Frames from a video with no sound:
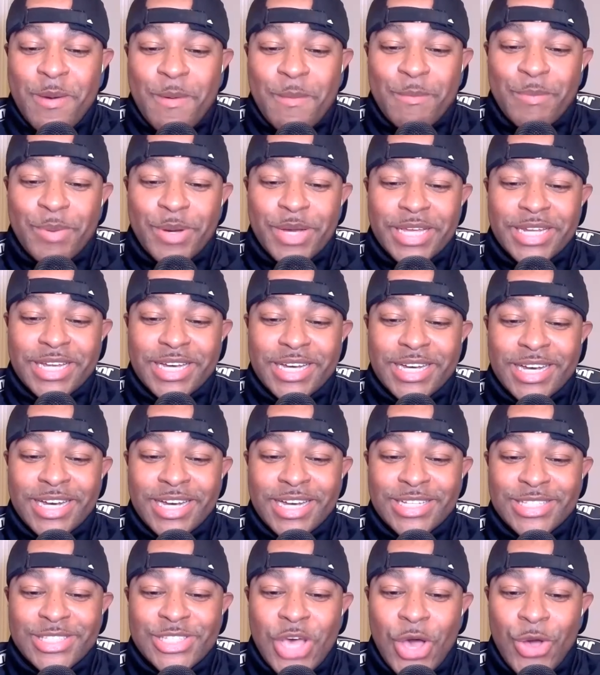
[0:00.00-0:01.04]
But
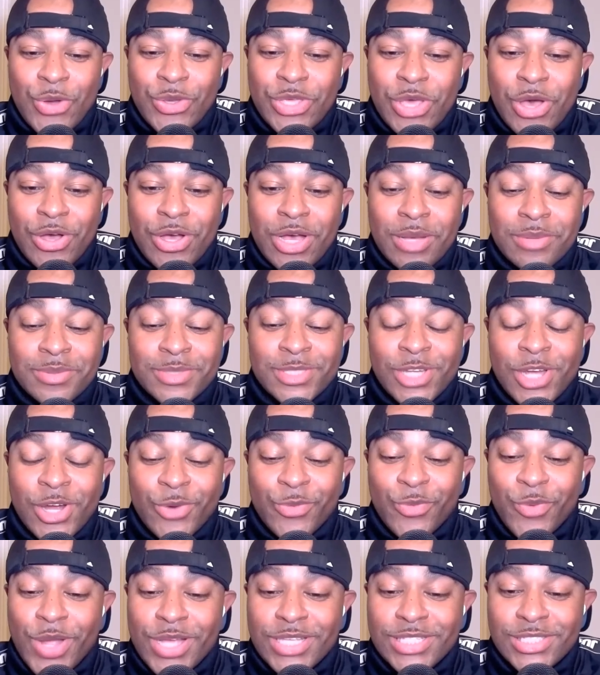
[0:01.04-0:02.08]
uh, Tokyo comes to
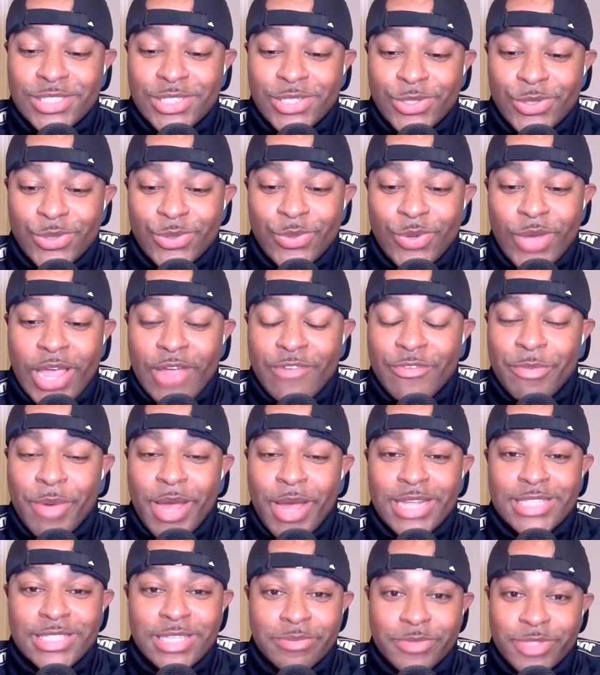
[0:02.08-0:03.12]
her rescue.
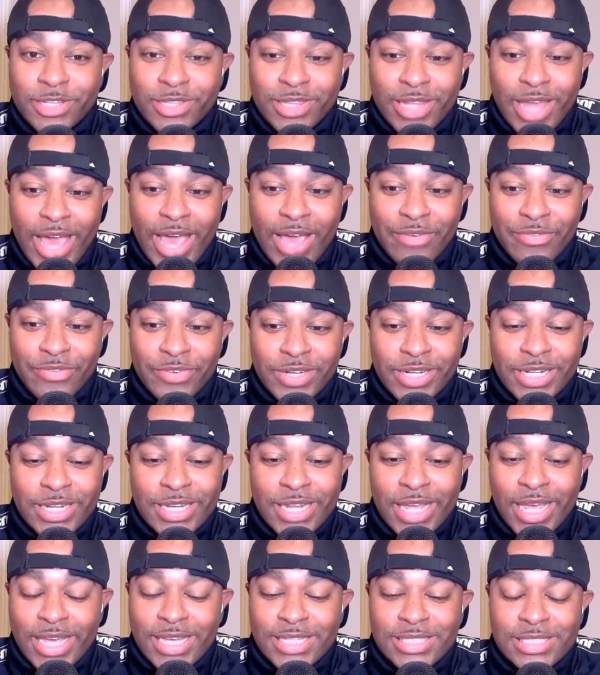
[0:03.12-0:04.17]
Everybody's up there laughing and
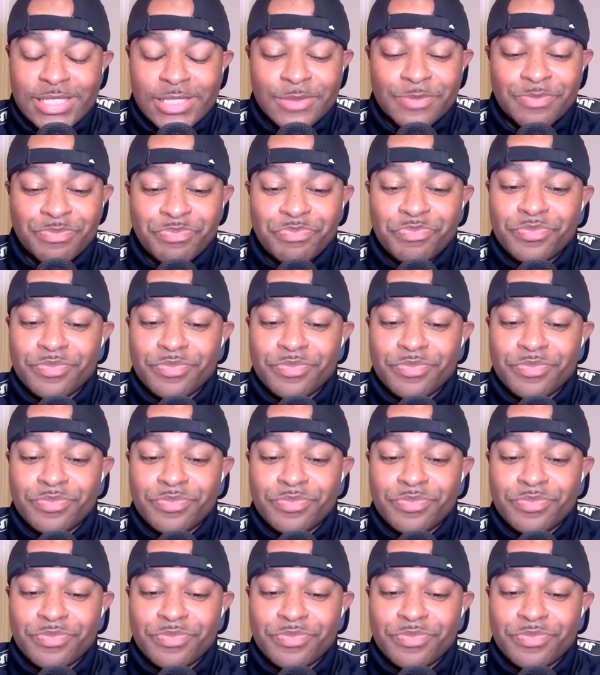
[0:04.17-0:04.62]
dancing.